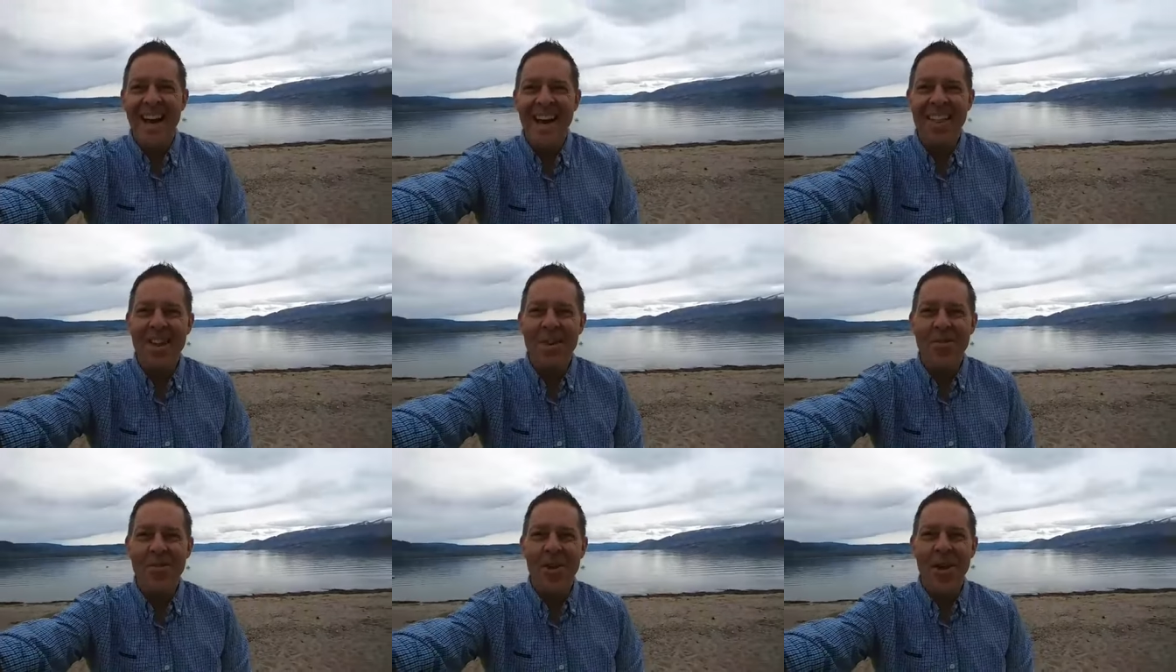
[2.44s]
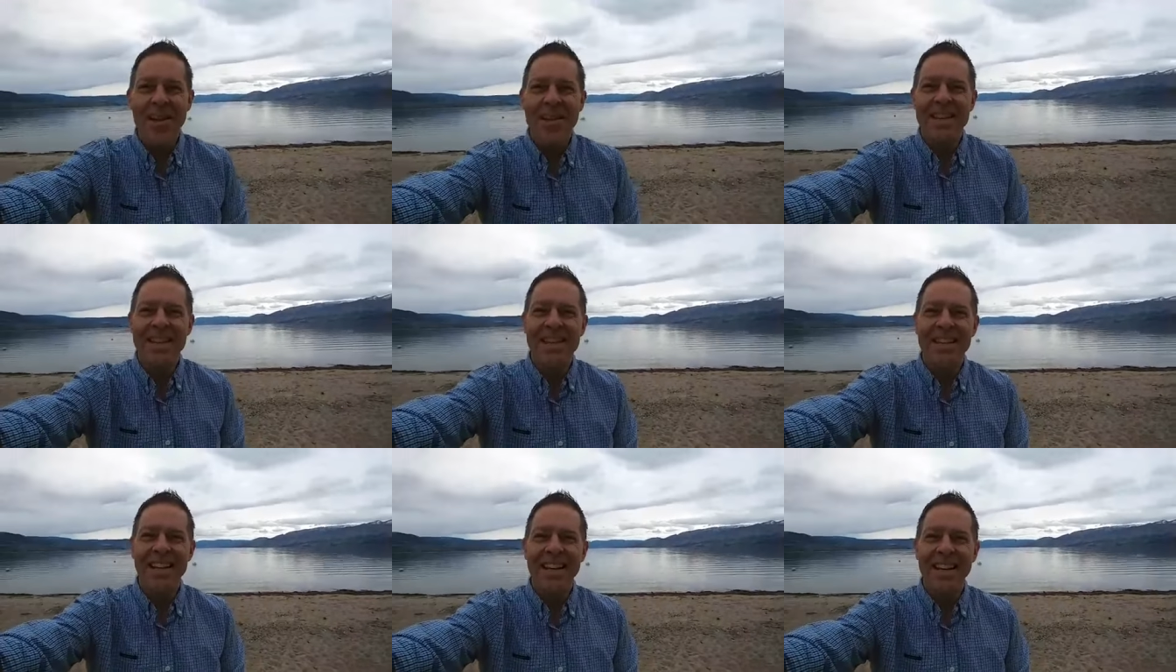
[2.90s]
Uh, hey there,
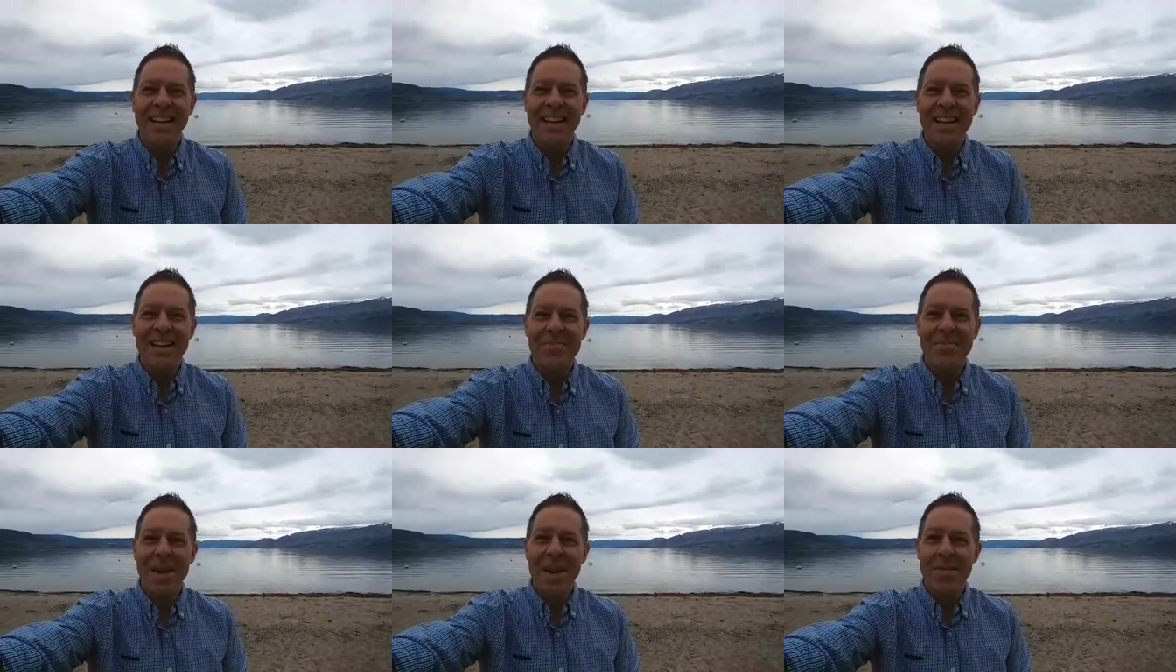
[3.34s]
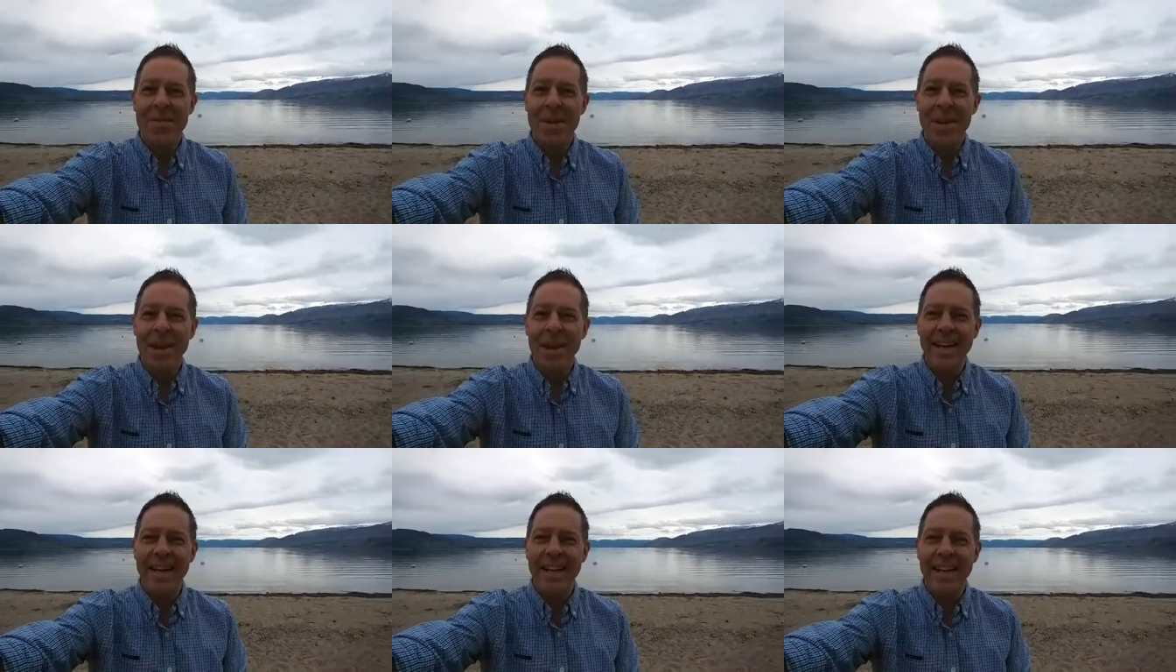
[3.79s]
friends. Uh, it's
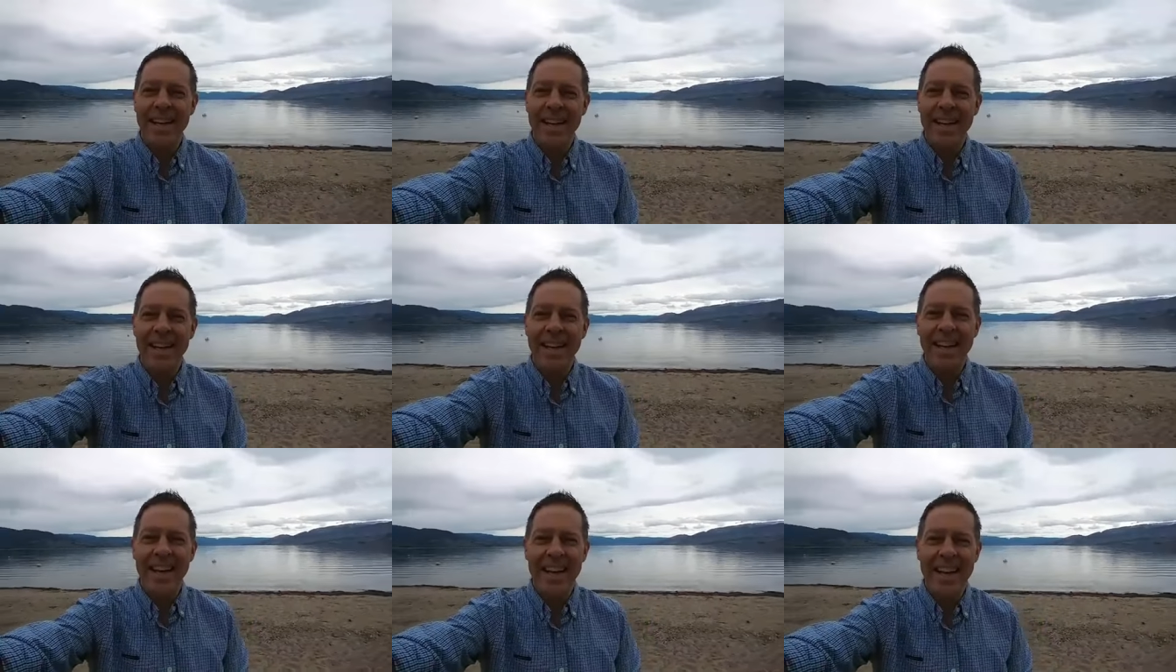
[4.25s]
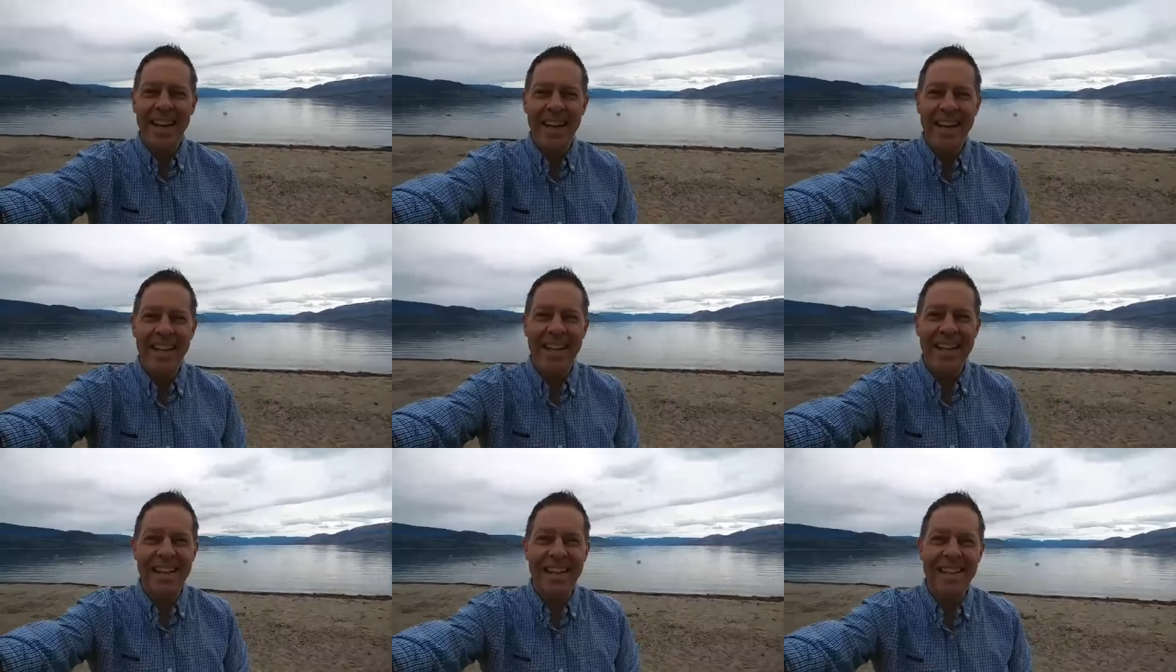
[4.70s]
Mike Penninga.
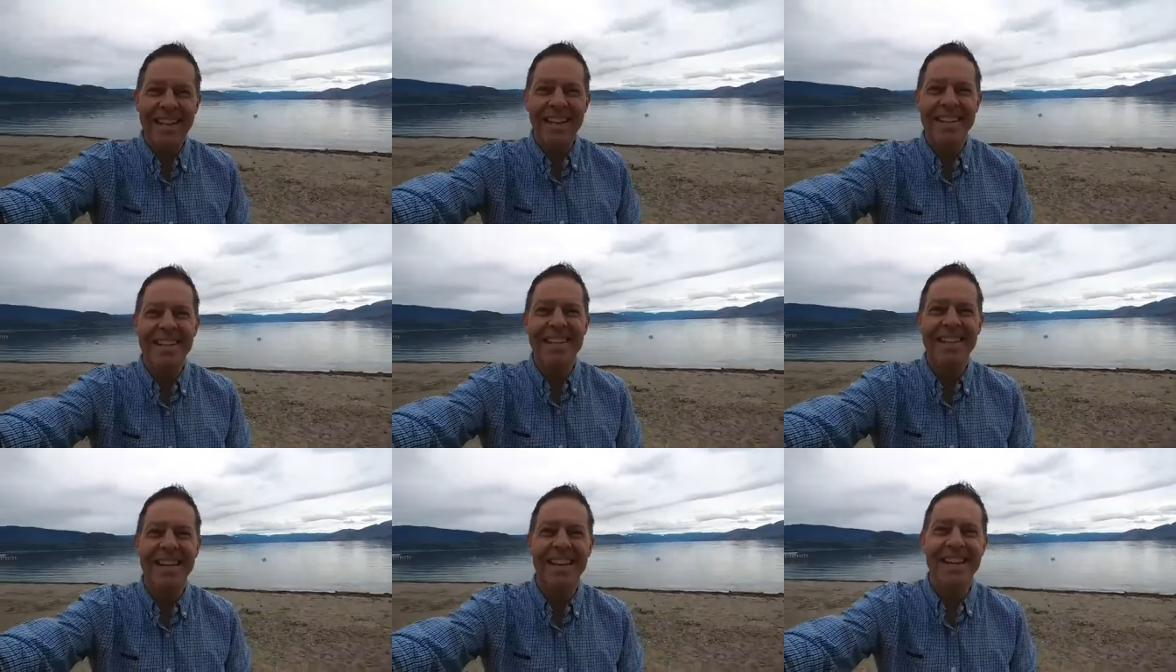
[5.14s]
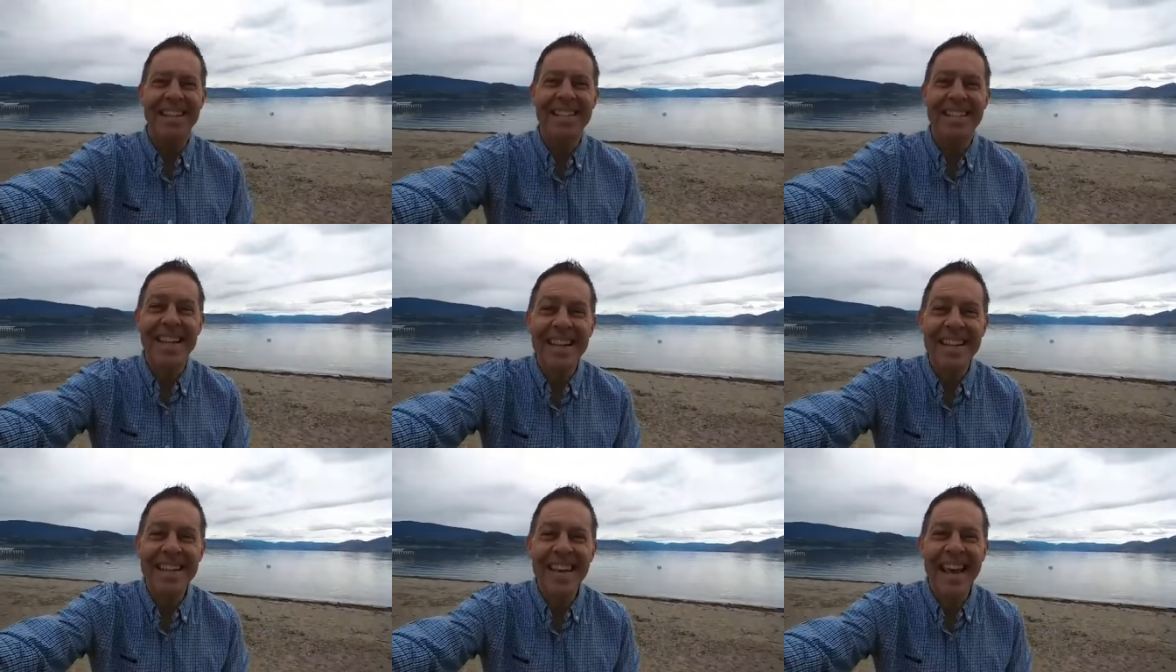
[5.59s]
It is
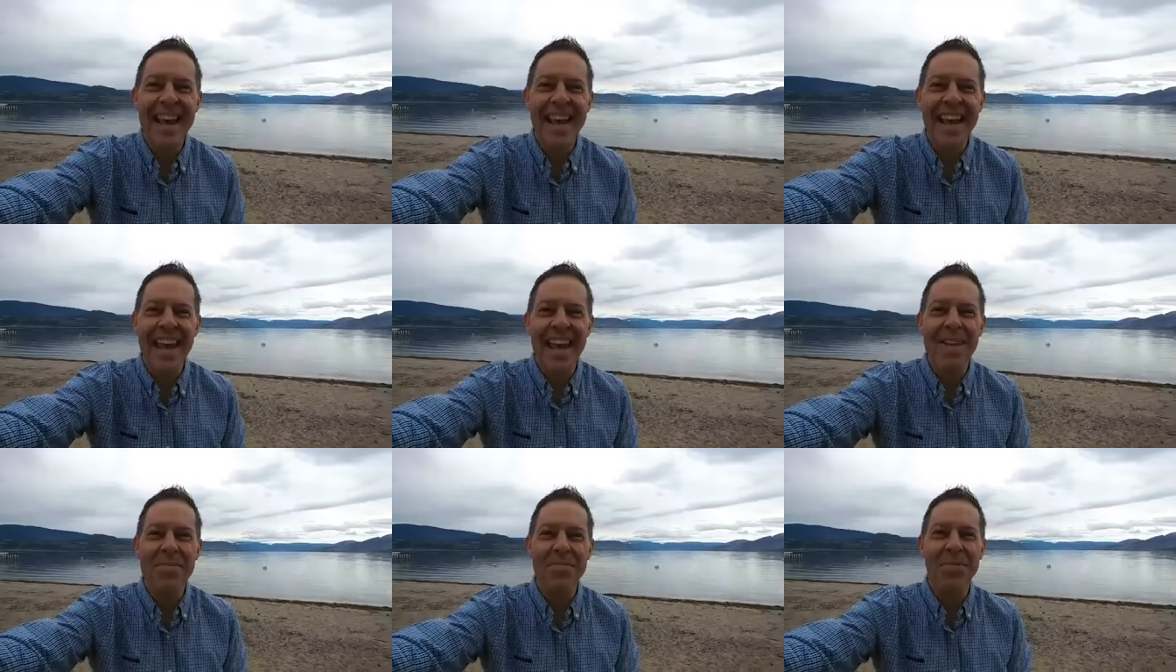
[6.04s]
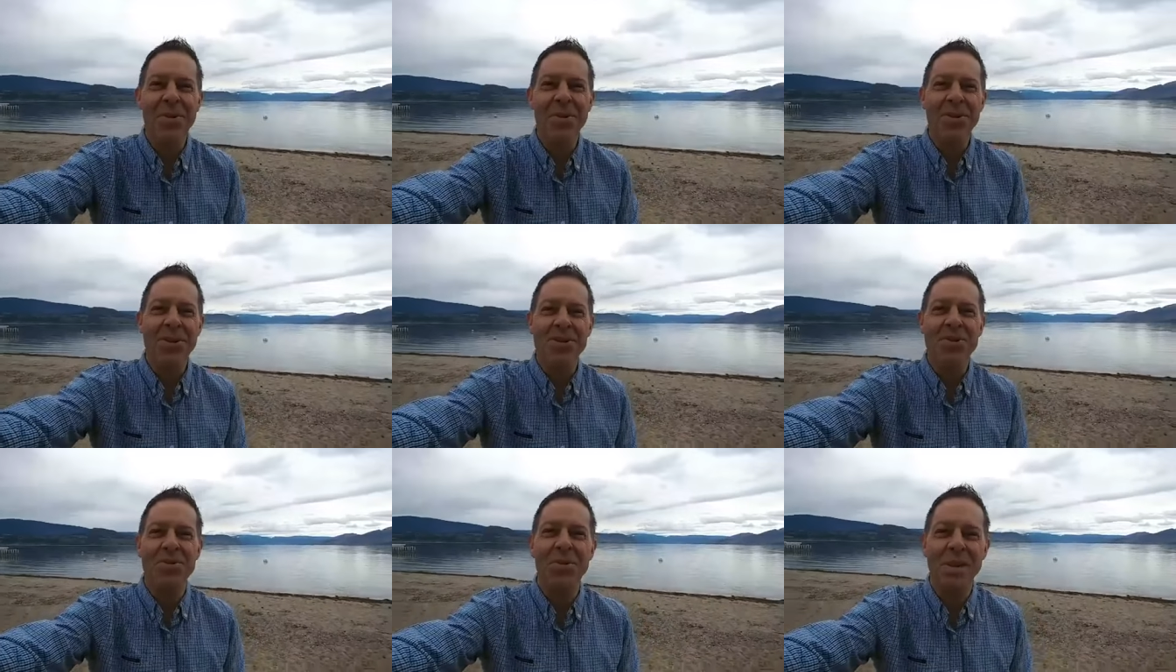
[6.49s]
uh, Sunday,
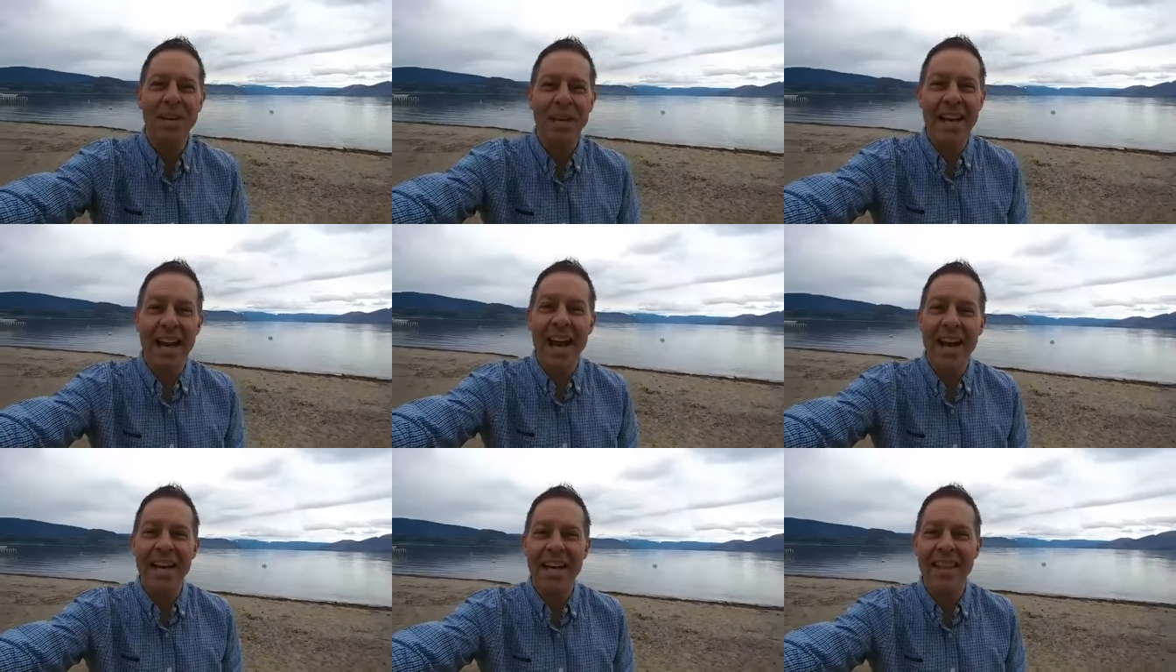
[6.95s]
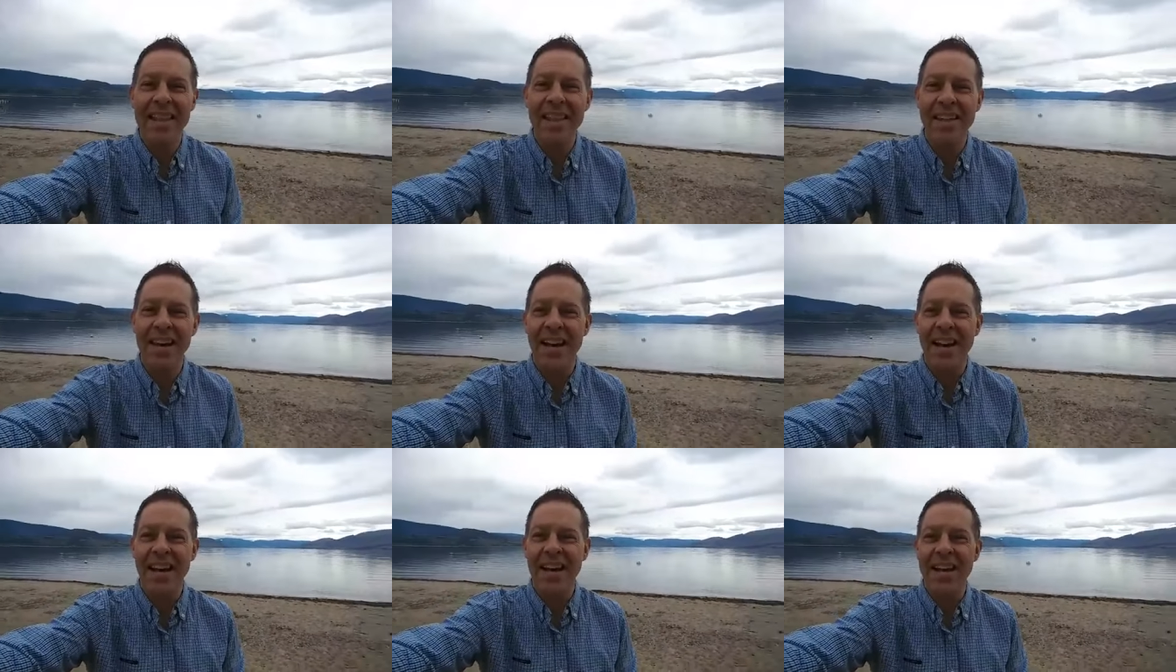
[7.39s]
April the 29th.